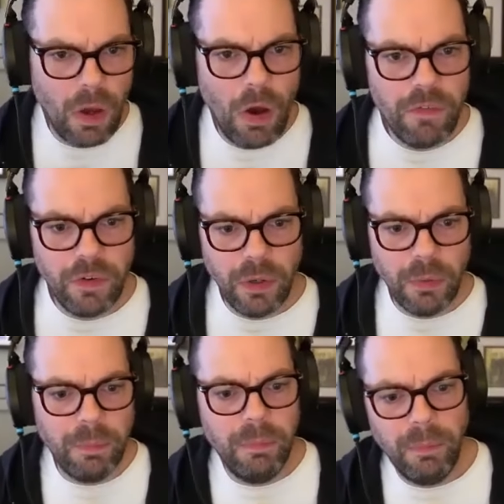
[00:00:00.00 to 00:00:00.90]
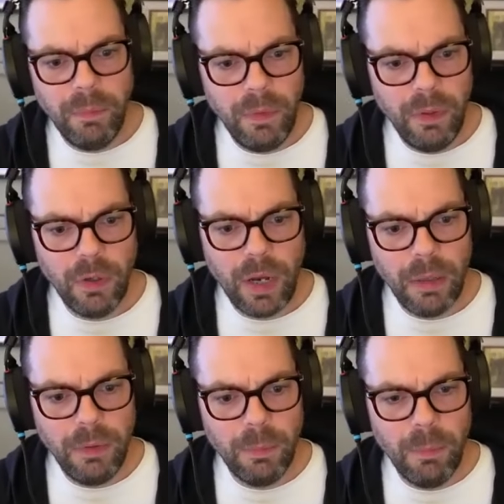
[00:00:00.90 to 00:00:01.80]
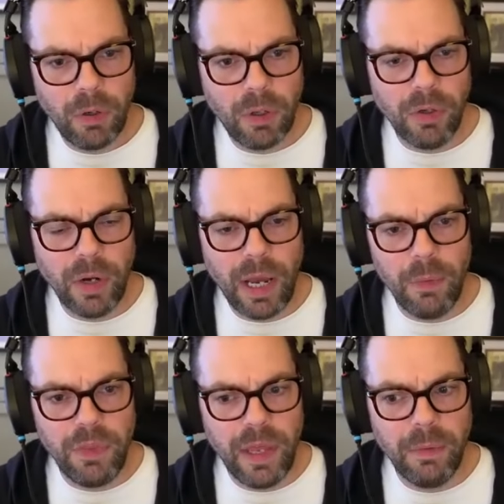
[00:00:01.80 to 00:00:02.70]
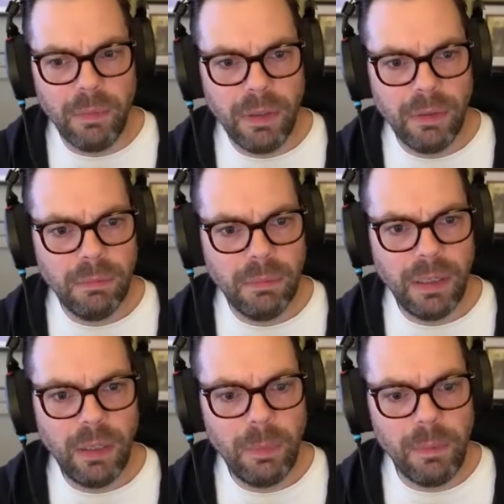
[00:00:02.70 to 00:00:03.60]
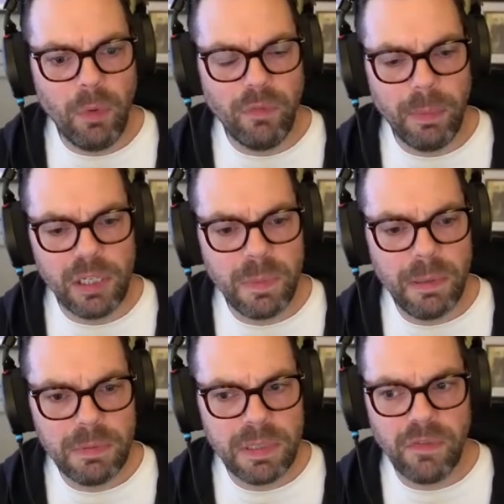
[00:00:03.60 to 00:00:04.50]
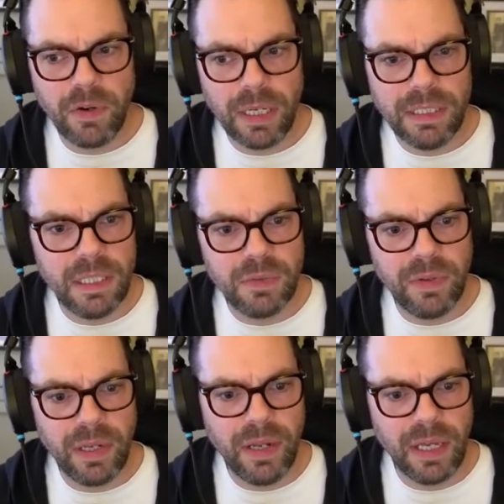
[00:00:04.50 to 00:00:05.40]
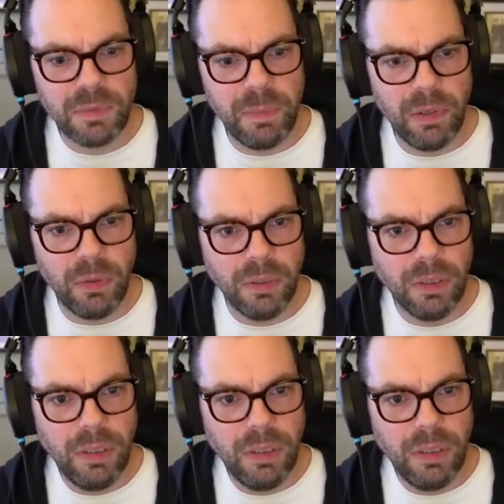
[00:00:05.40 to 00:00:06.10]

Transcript: offer your your your modeler out there a little bit more information, maybe some different ideas for their next build.